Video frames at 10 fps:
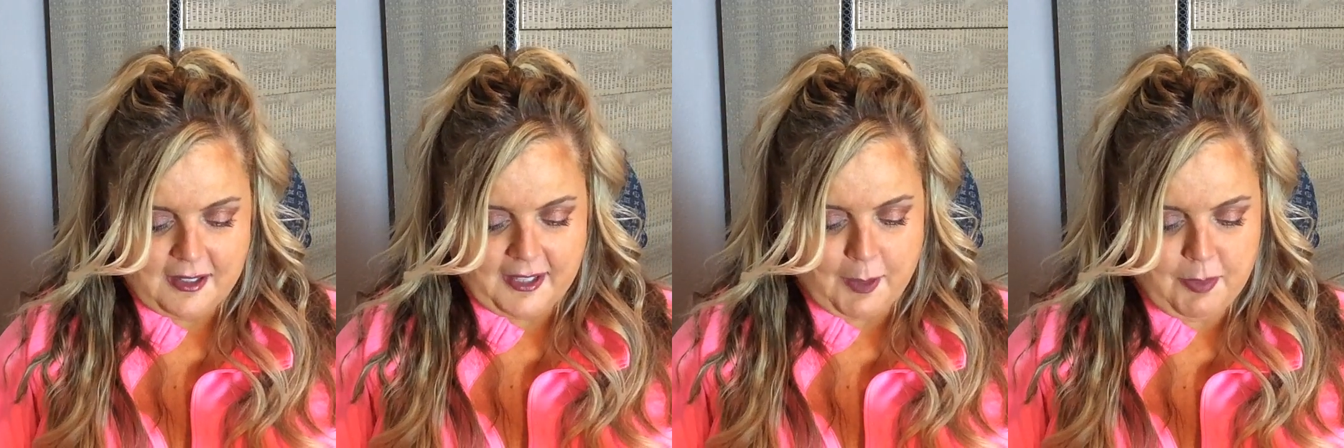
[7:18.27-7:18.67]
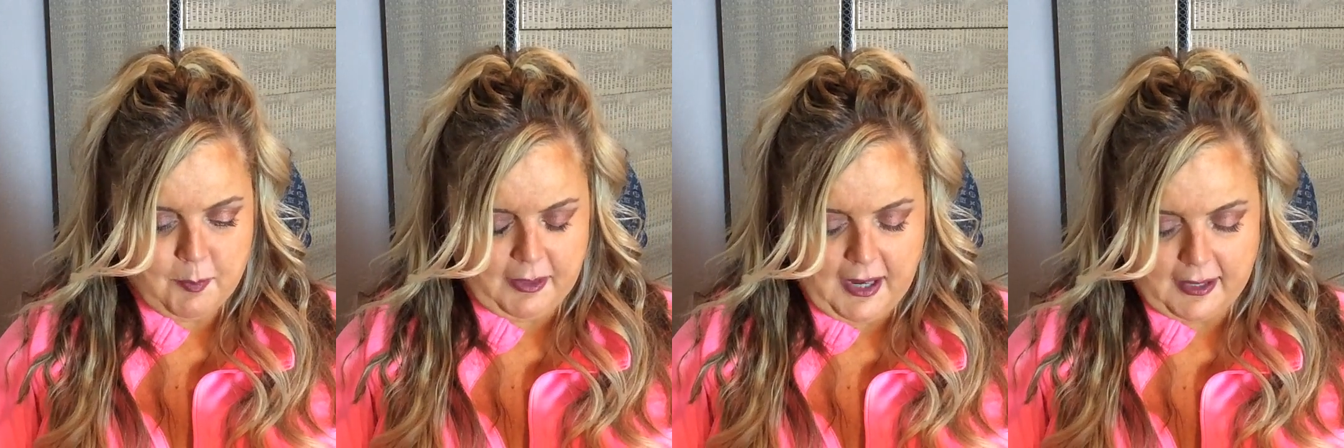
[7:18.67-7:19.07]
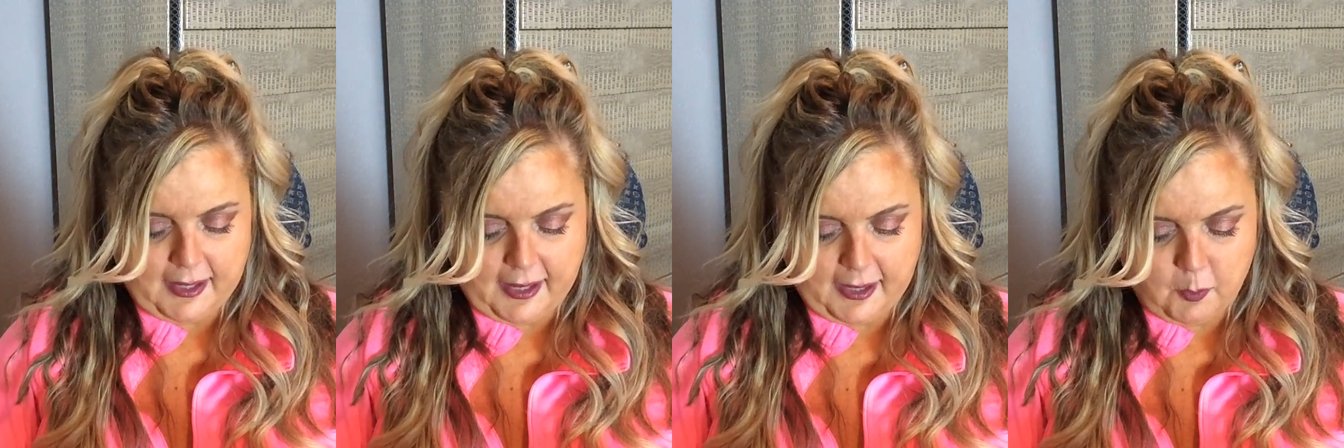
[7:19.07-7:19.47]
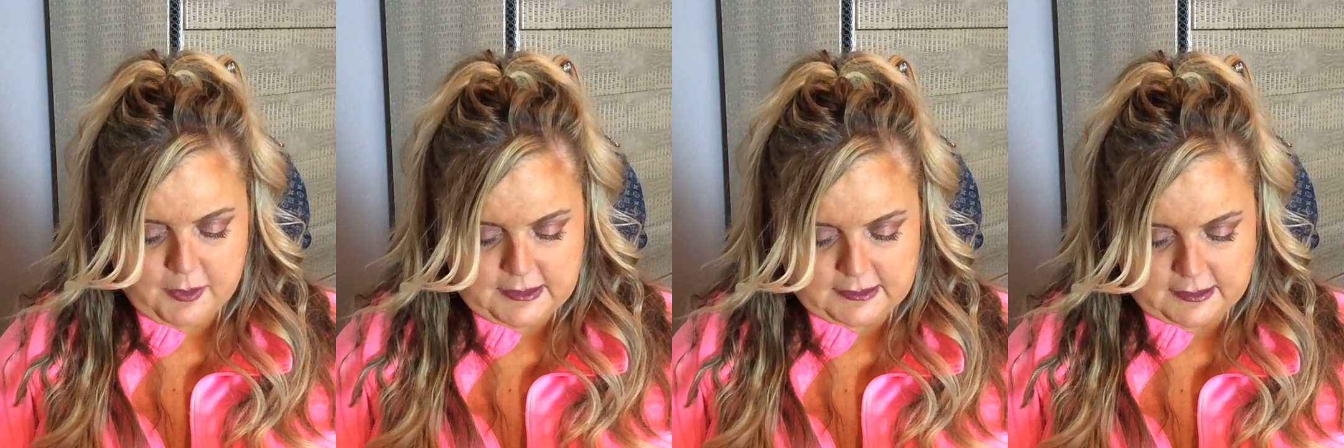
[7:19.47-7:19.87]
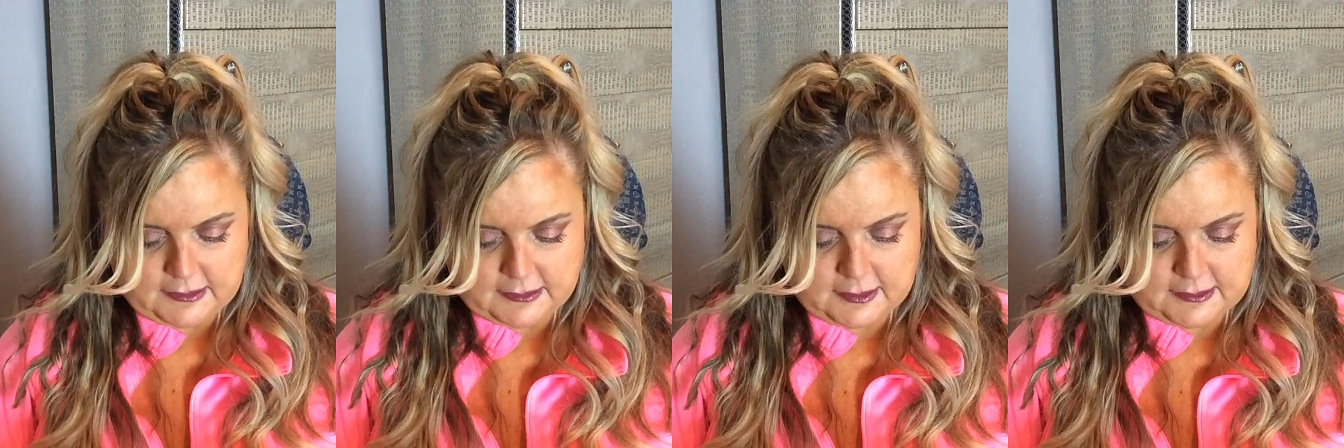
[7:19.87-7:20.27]
Okay, well, then we got a, what is
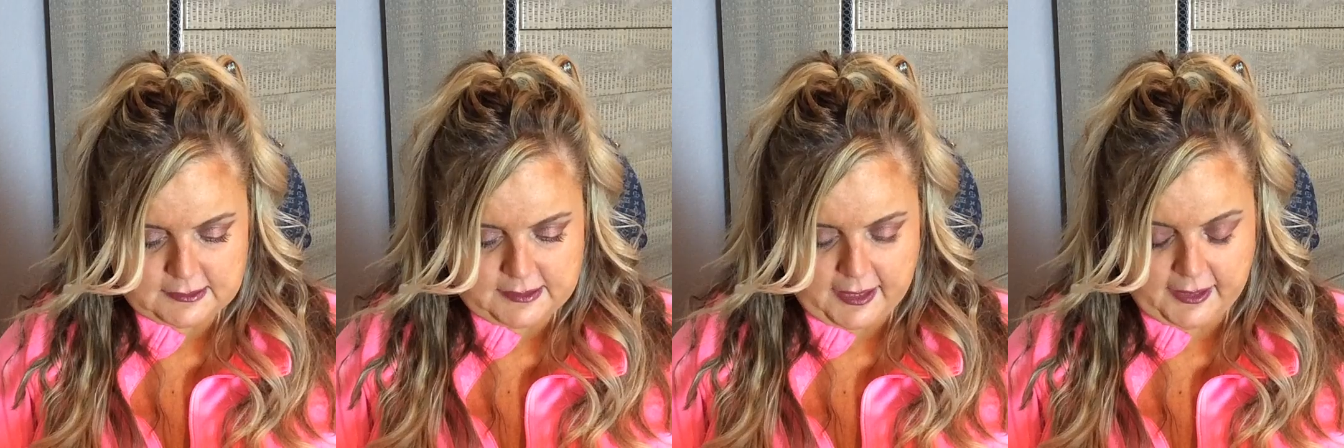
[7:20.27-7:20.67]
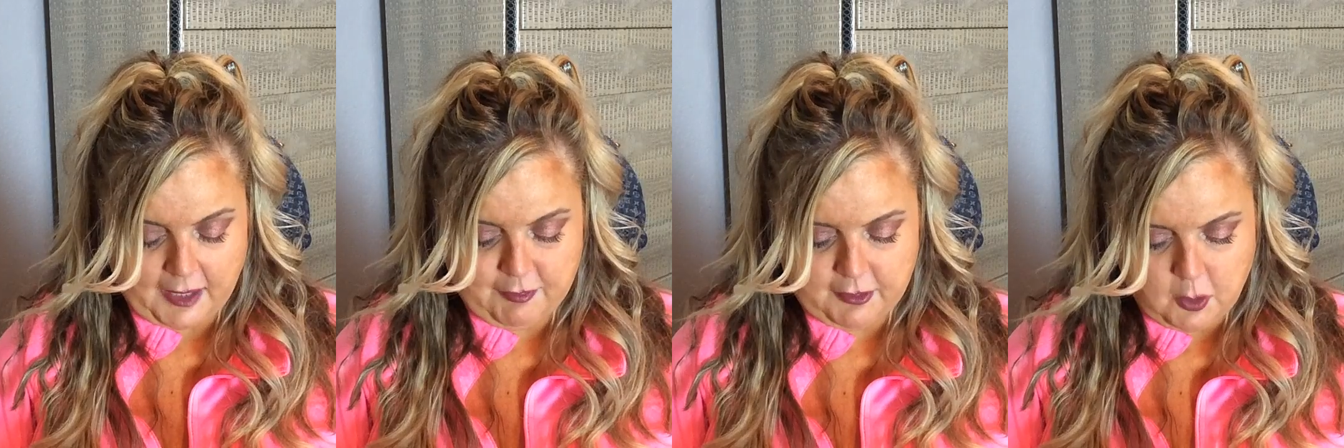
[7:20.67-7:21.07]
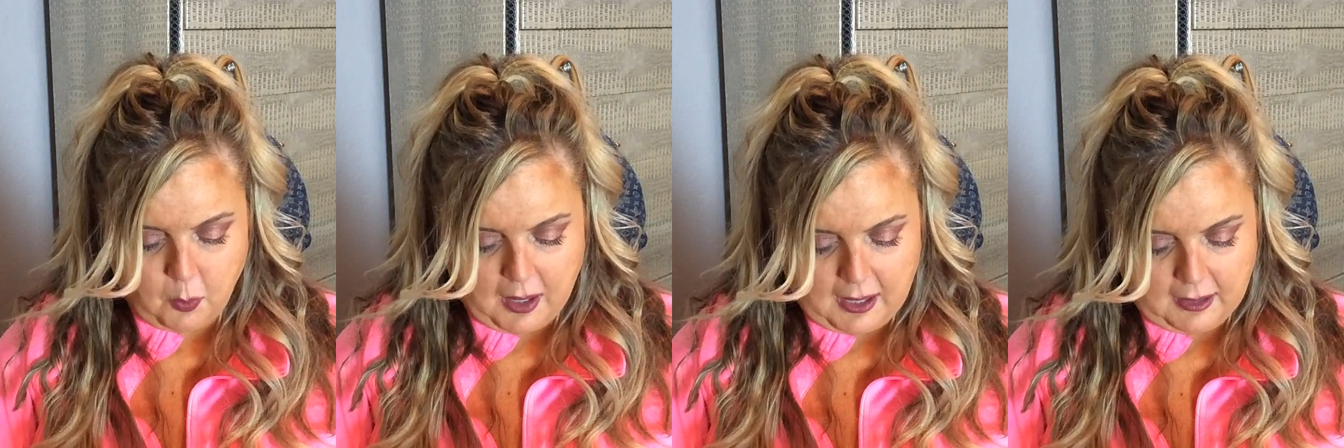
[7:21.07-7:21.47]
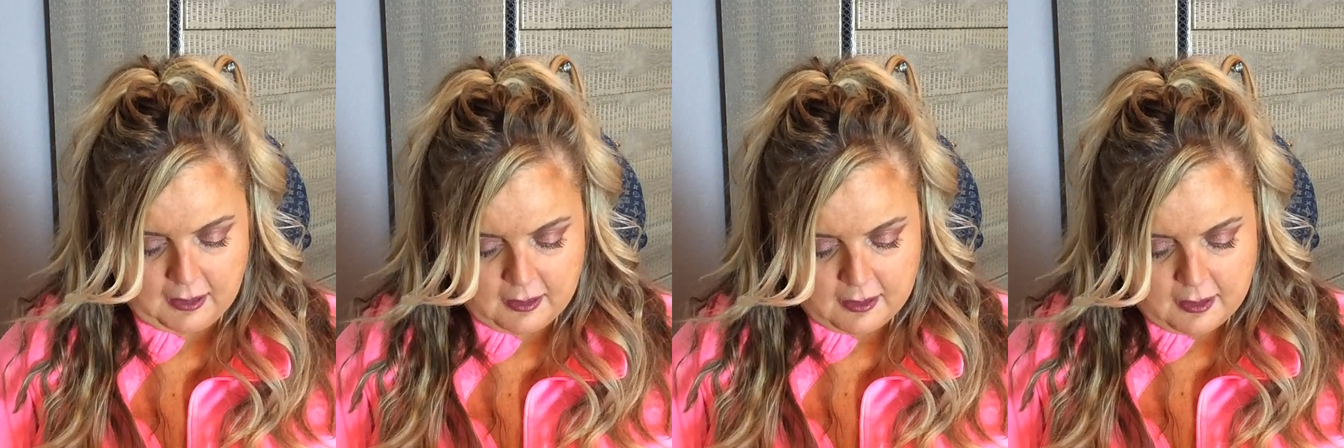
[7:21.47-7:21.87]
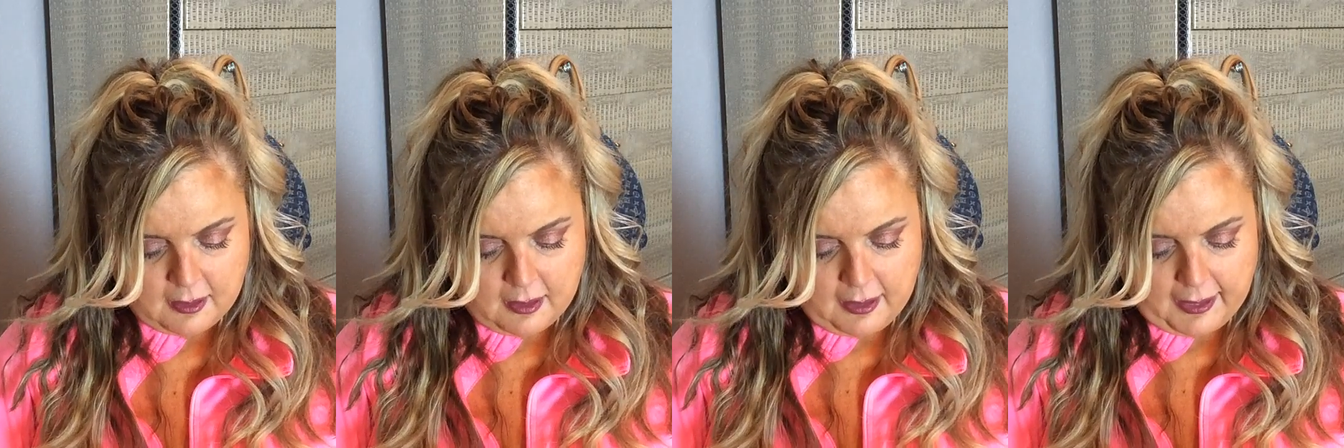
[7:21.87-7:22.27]
this? This is a Kevyn Aucoin,
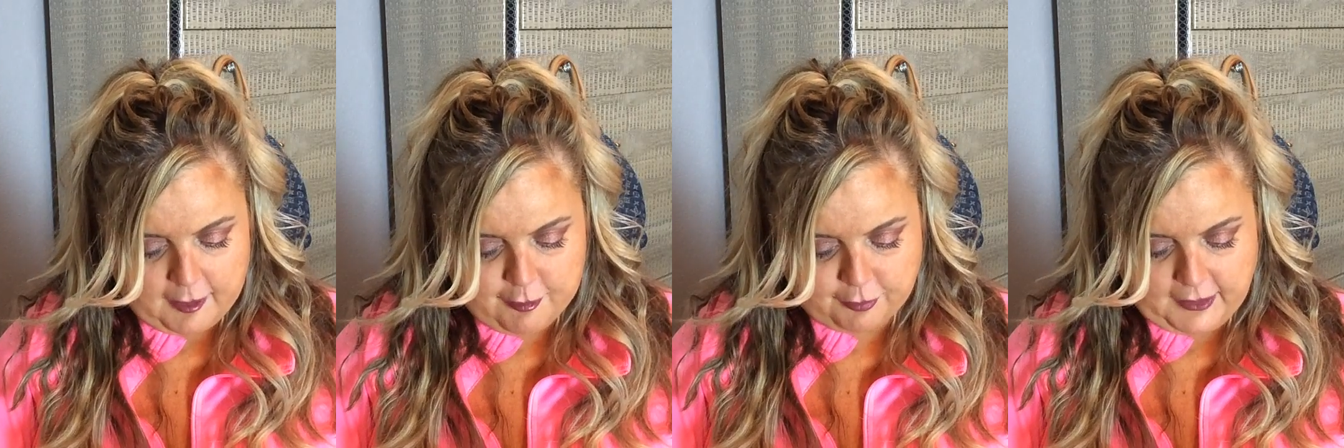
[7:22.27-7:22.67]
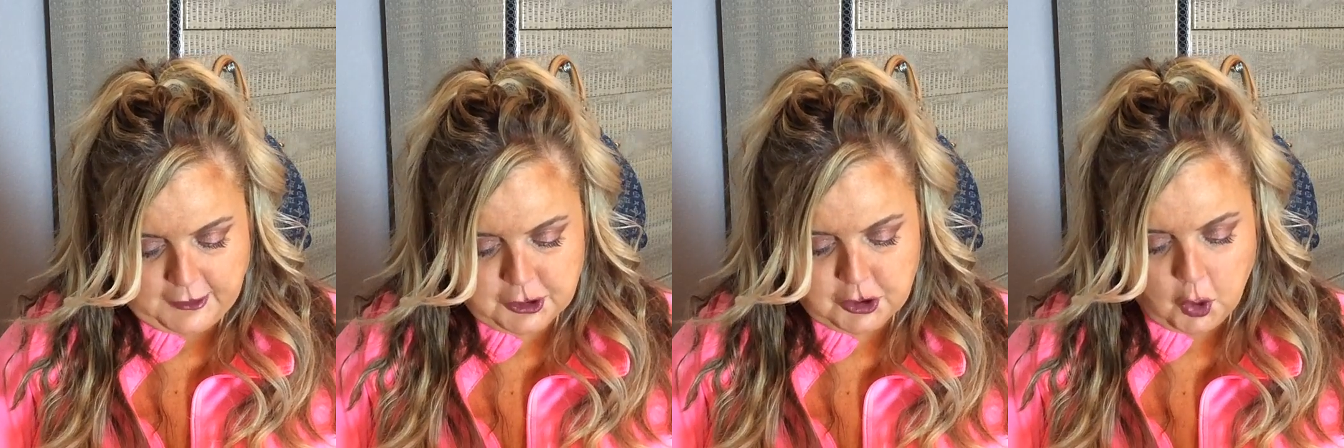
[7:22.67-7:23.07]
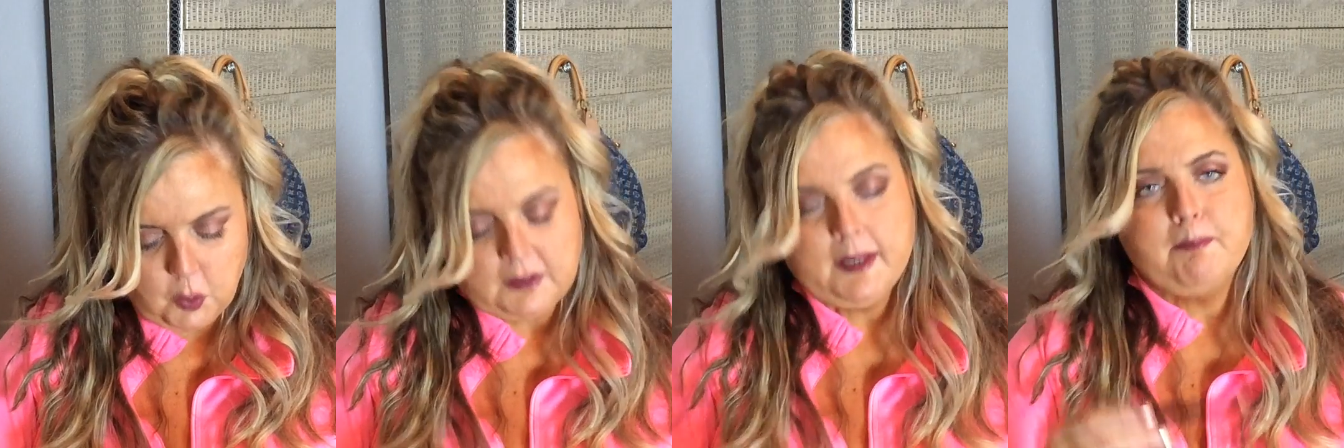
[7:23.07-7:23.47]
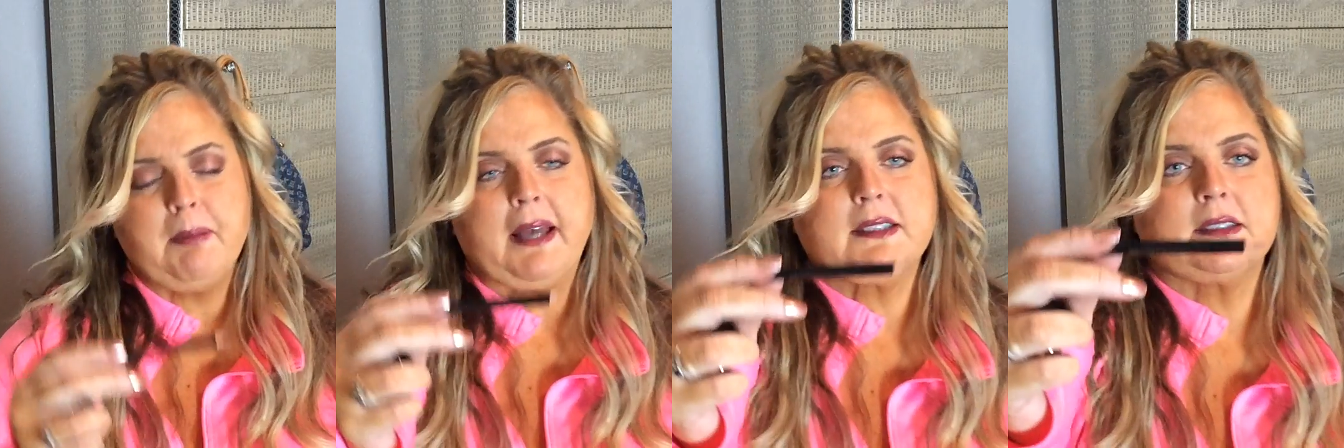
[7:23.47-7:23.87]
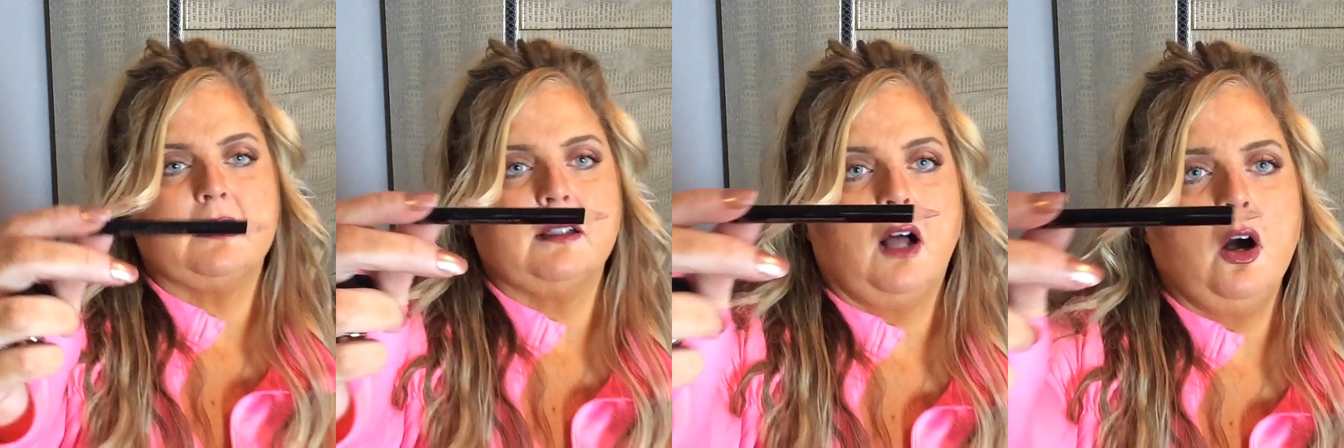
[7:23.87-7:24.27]
a flesh tone lip pencil.